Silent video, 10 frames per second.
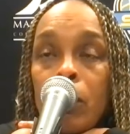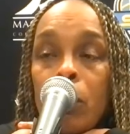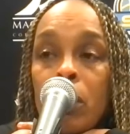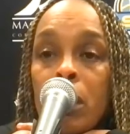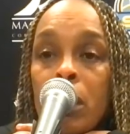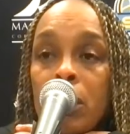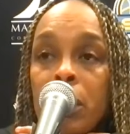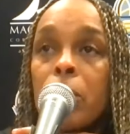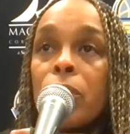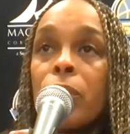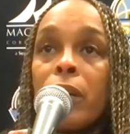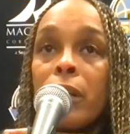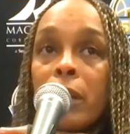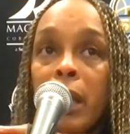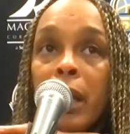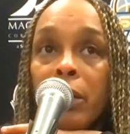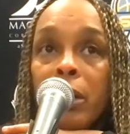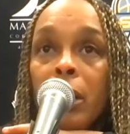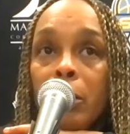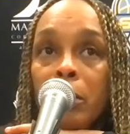One thing this team is very good at,
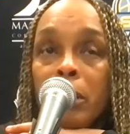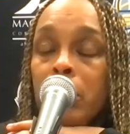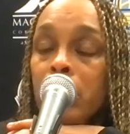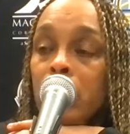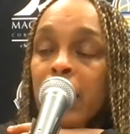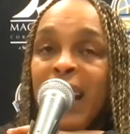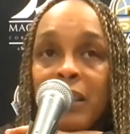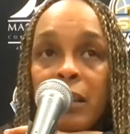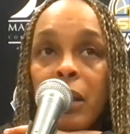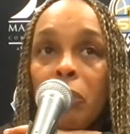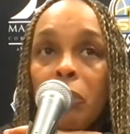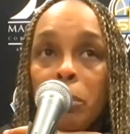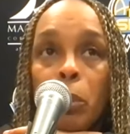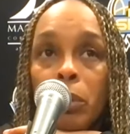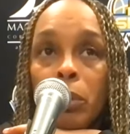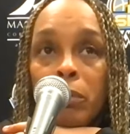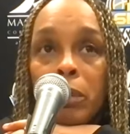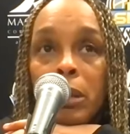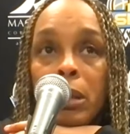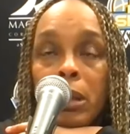they're young, they're excellent off the board.
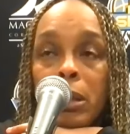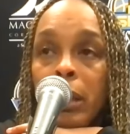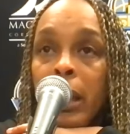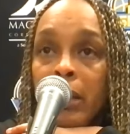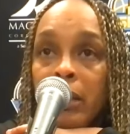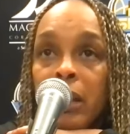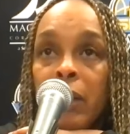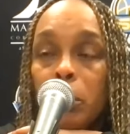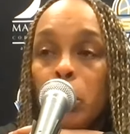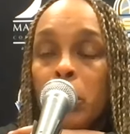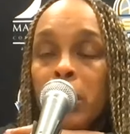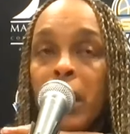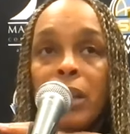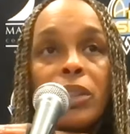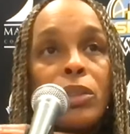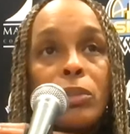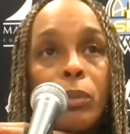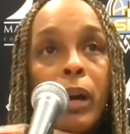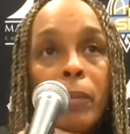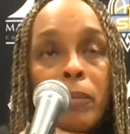They're excellent off the board to
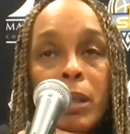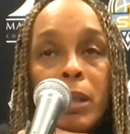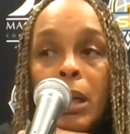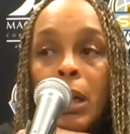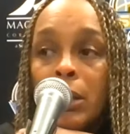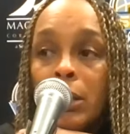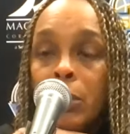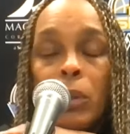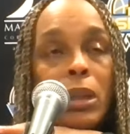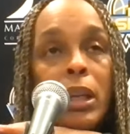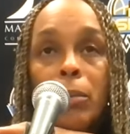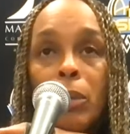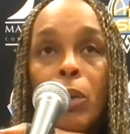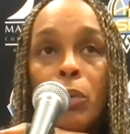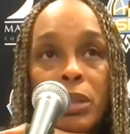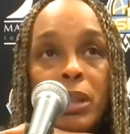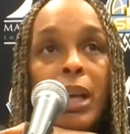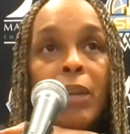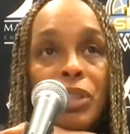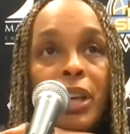execute well. I just wanted to let them know we
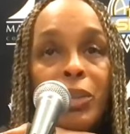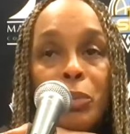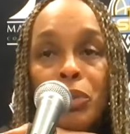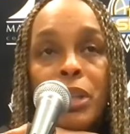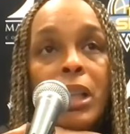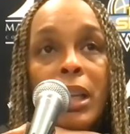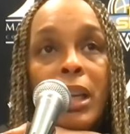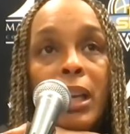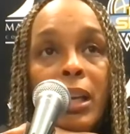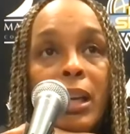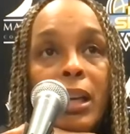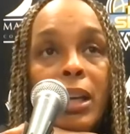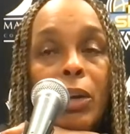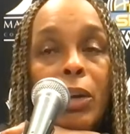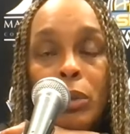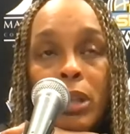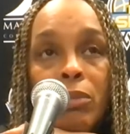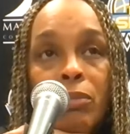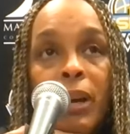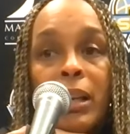still have a chance. We're still in it. You know, you
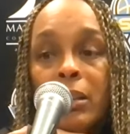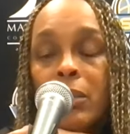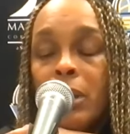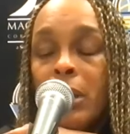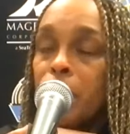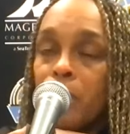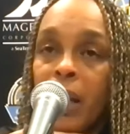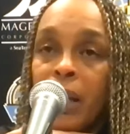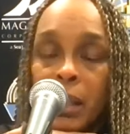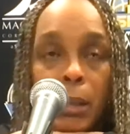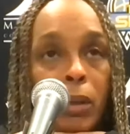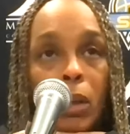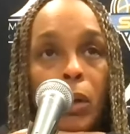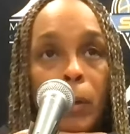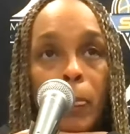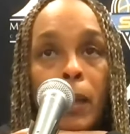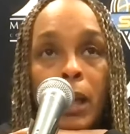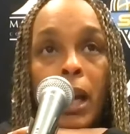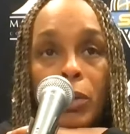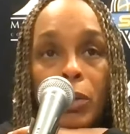keep fighting, keep scratching, keep clawing,
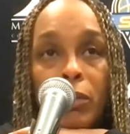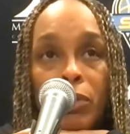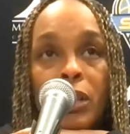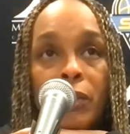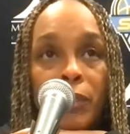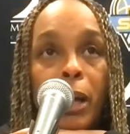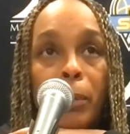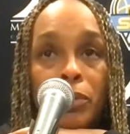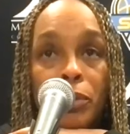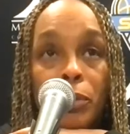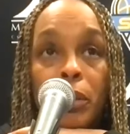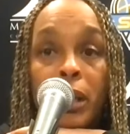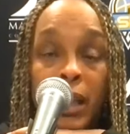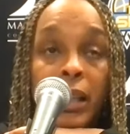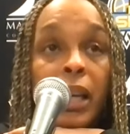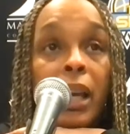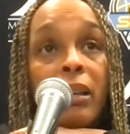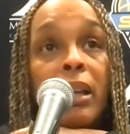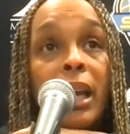and you'll give yourself an opportunity. And they did.